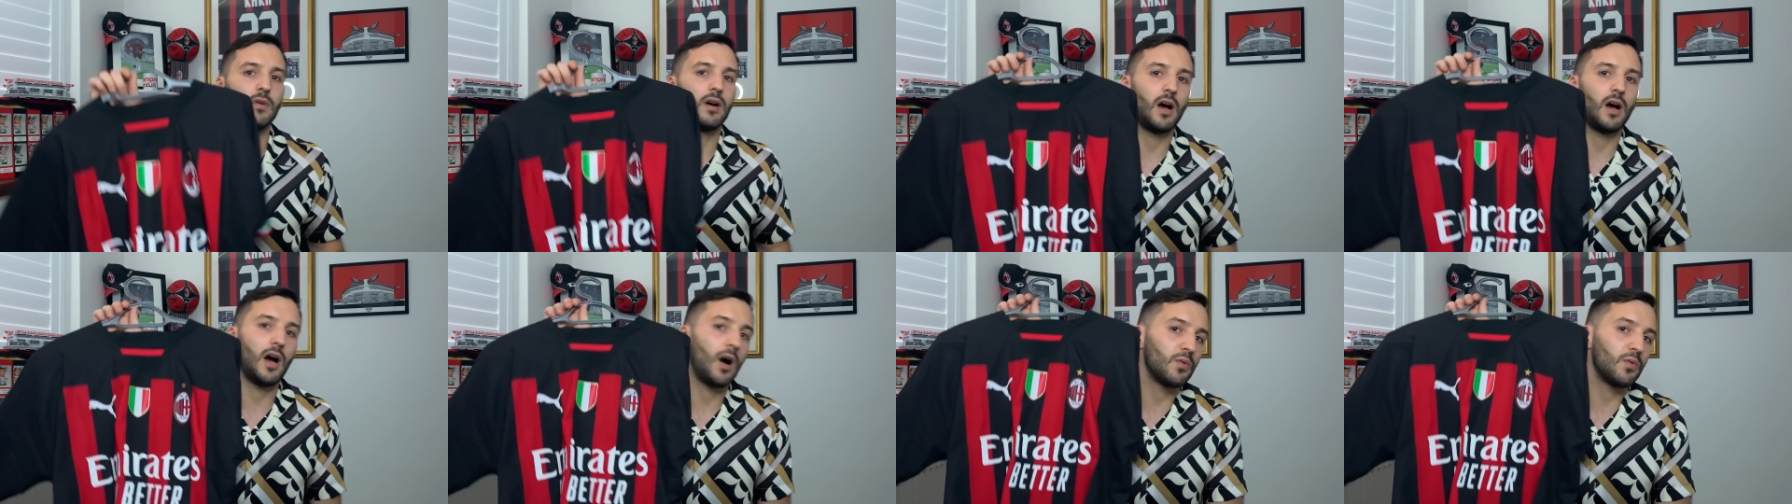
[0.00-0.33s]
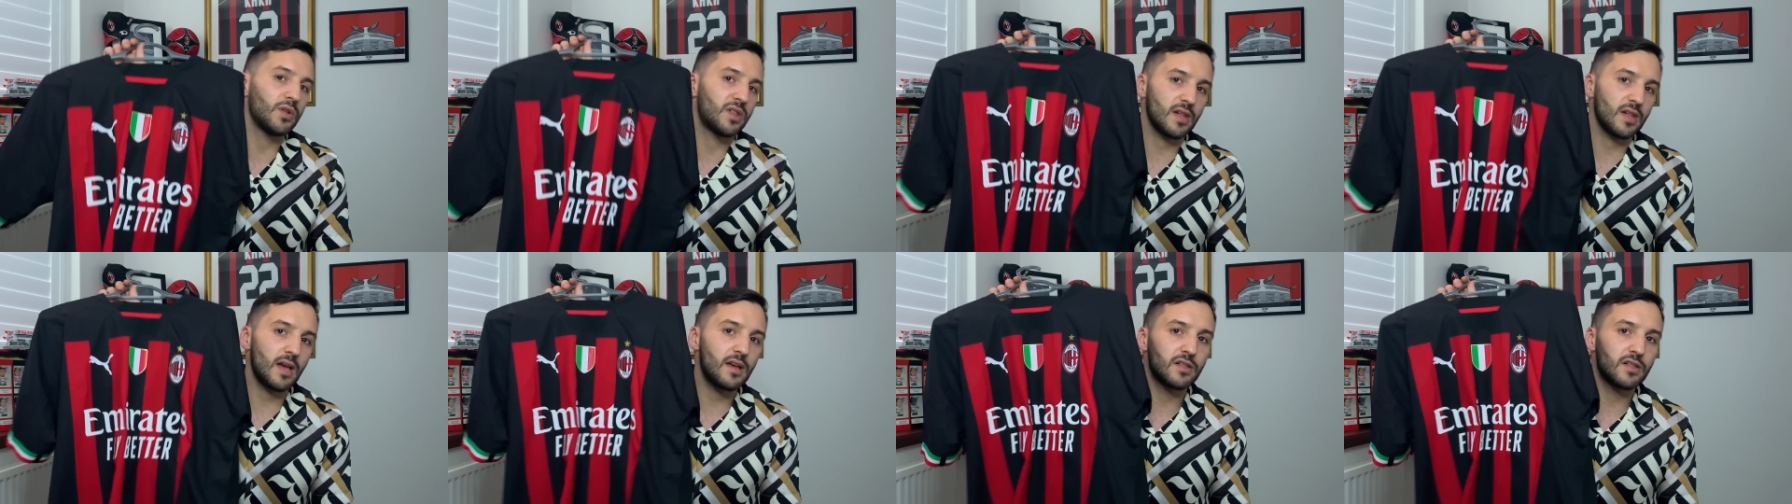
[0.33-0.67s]
i would
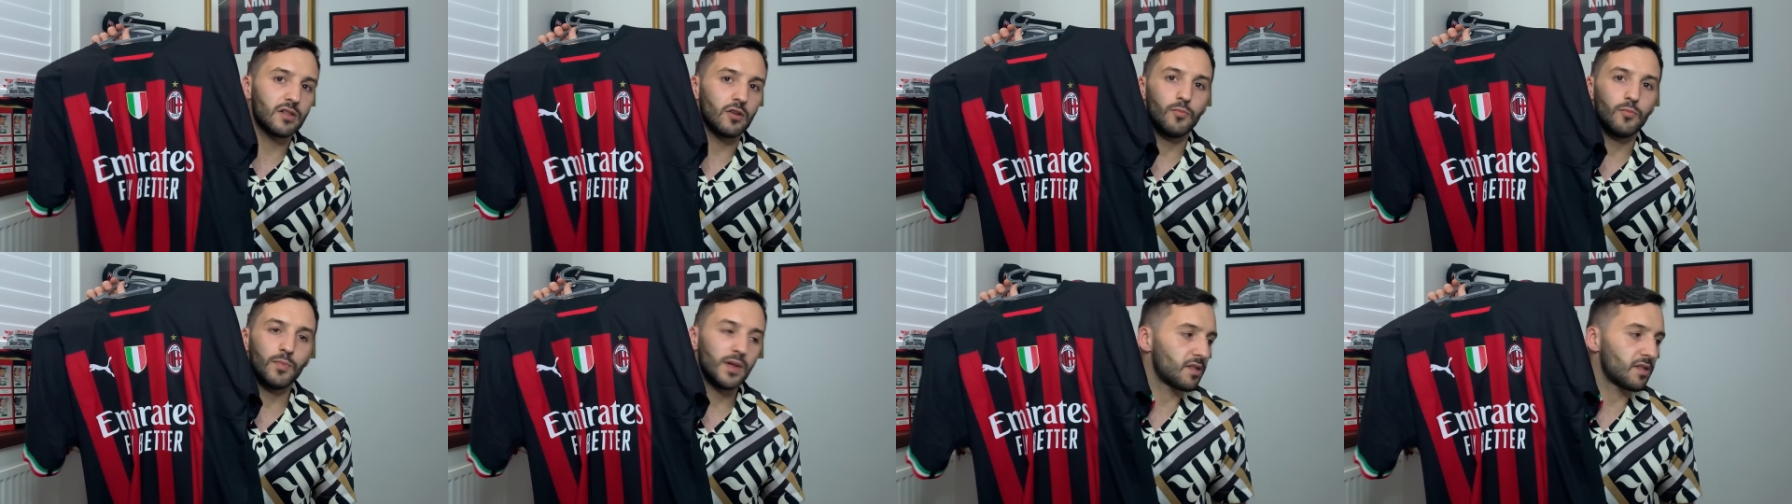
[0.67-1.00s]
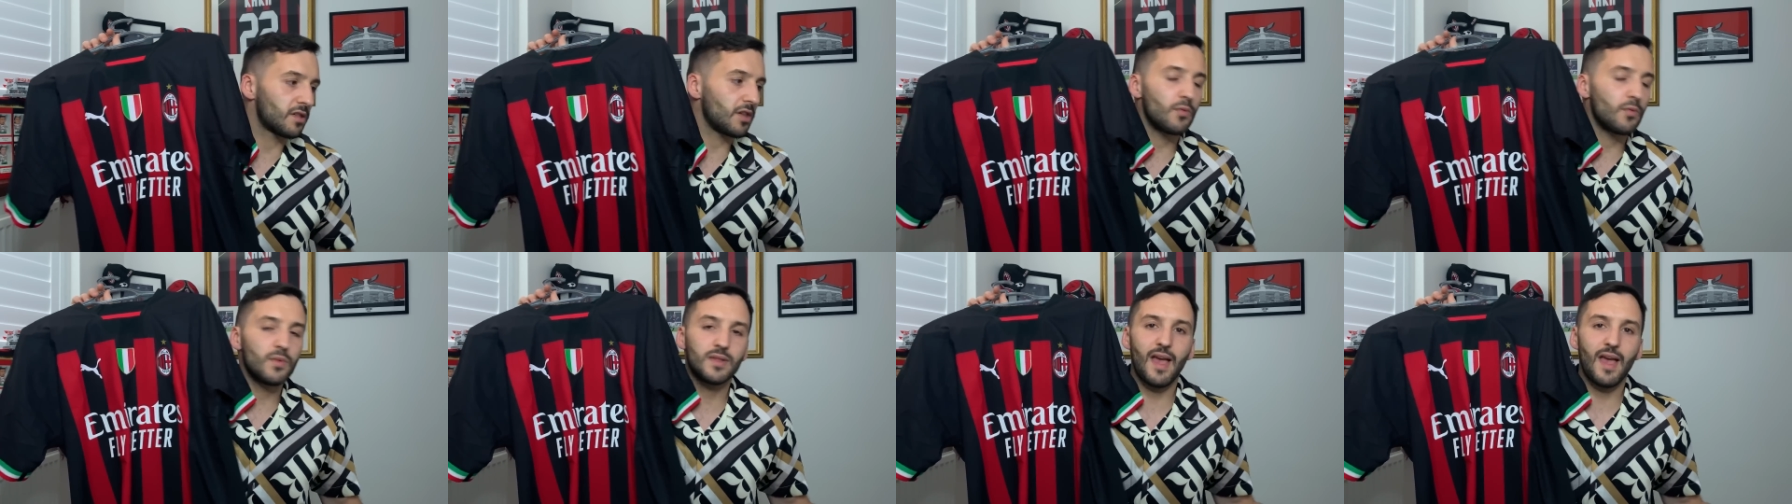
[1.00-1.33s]
say so but
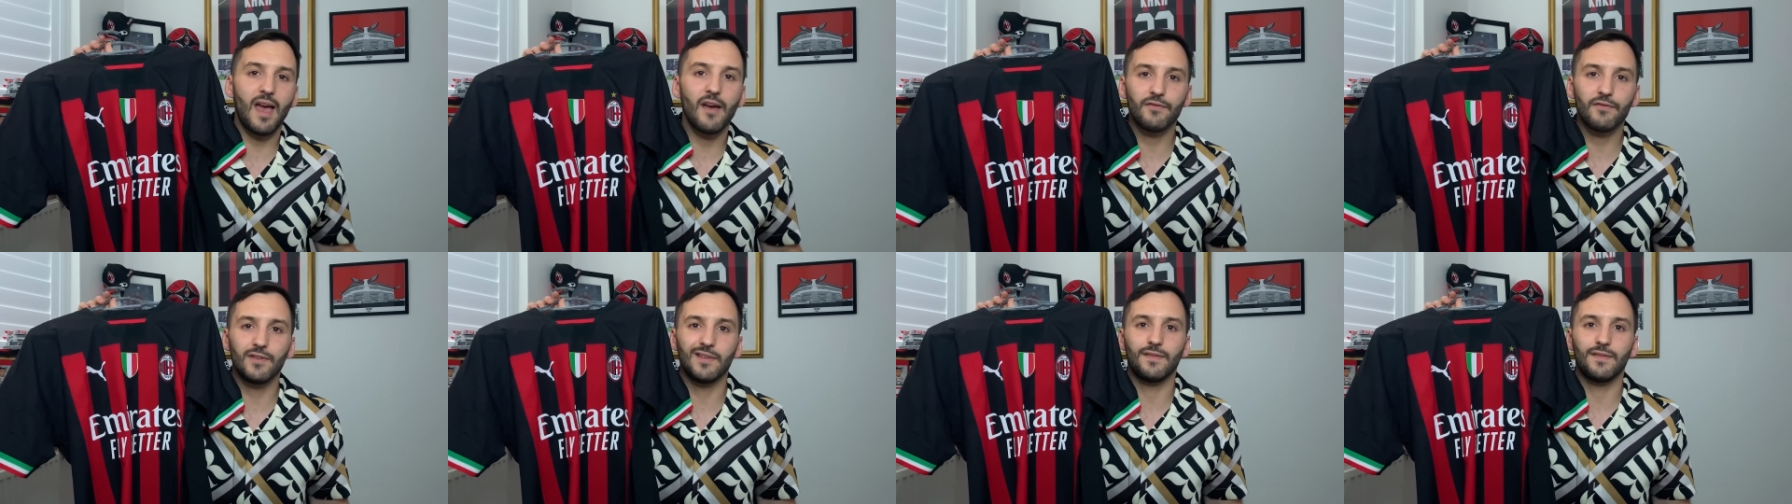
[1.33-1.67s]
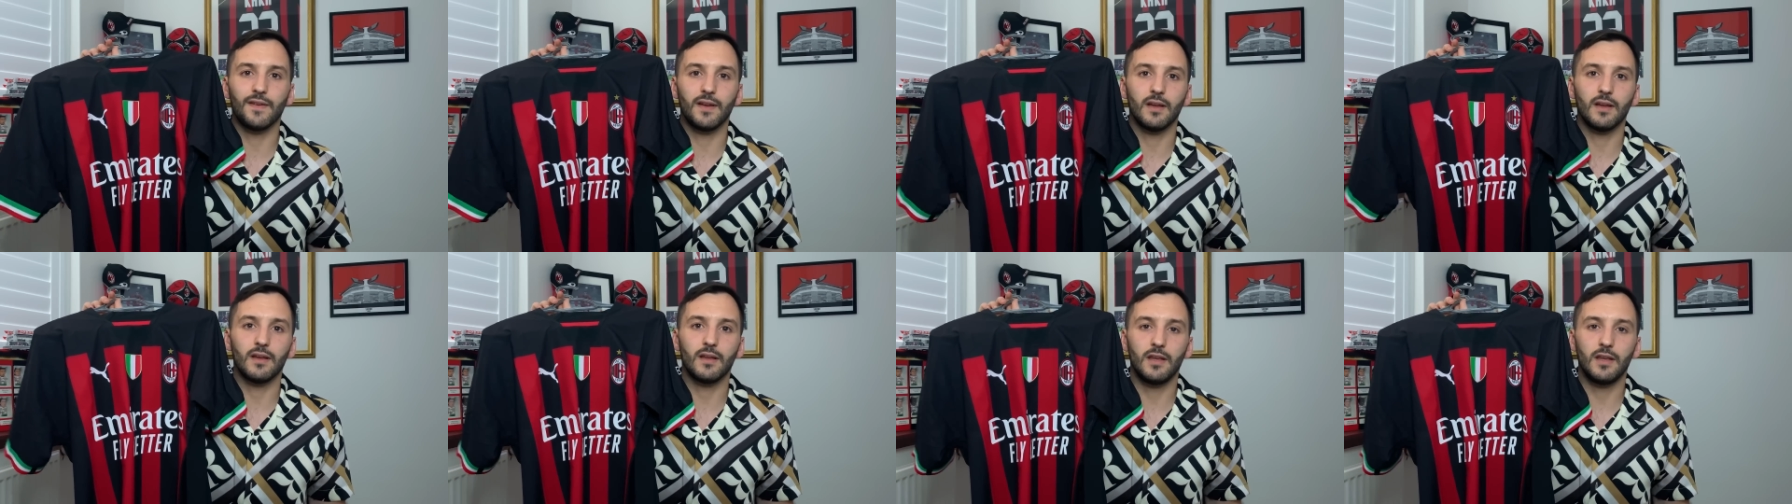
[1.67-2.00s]
so is
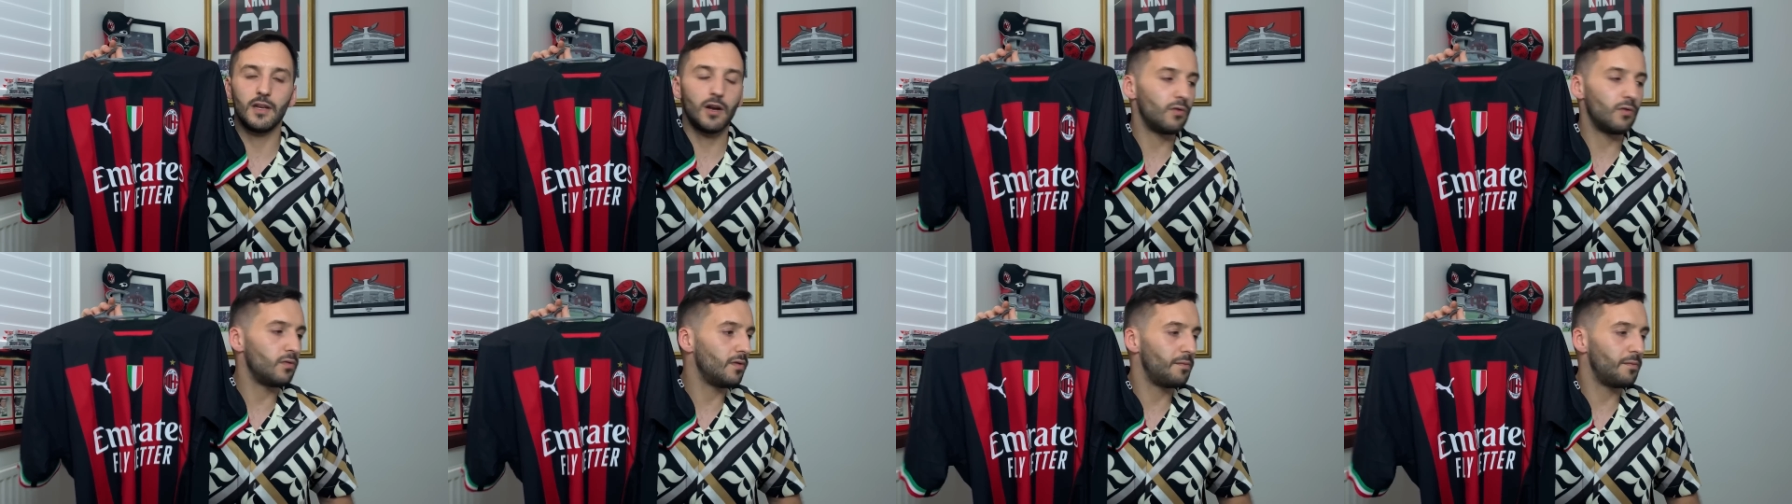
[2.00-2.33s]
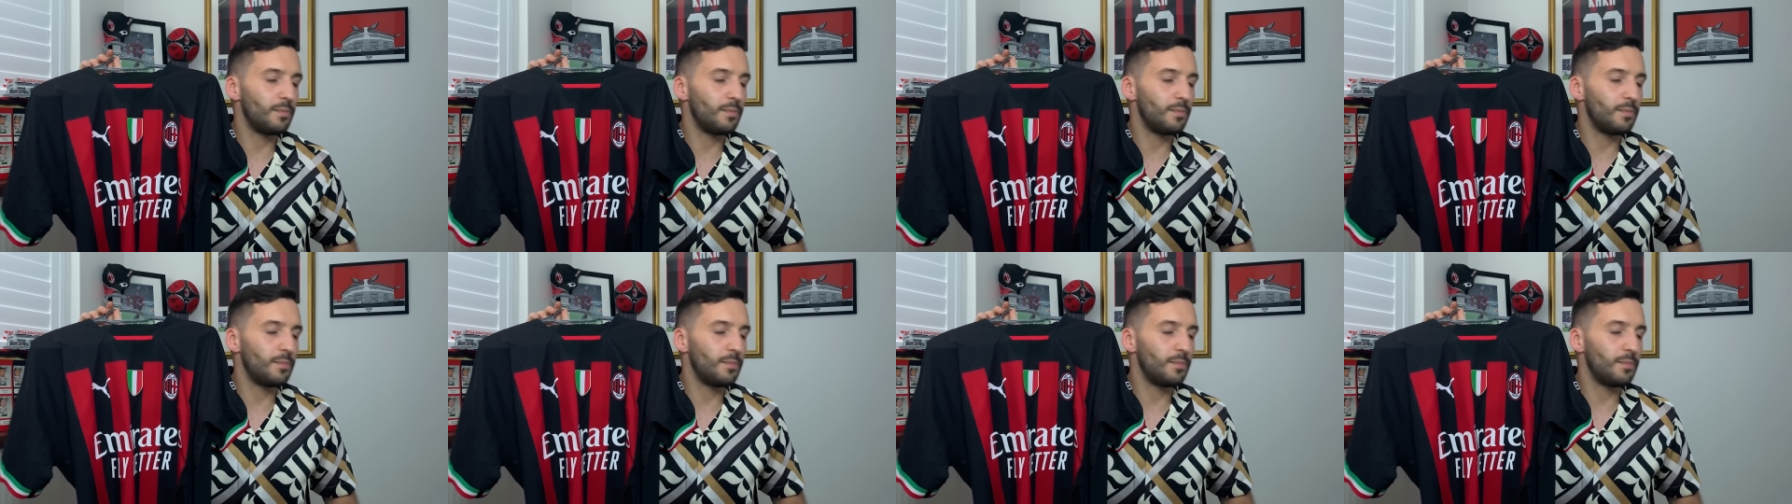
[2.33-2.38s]
everything you know you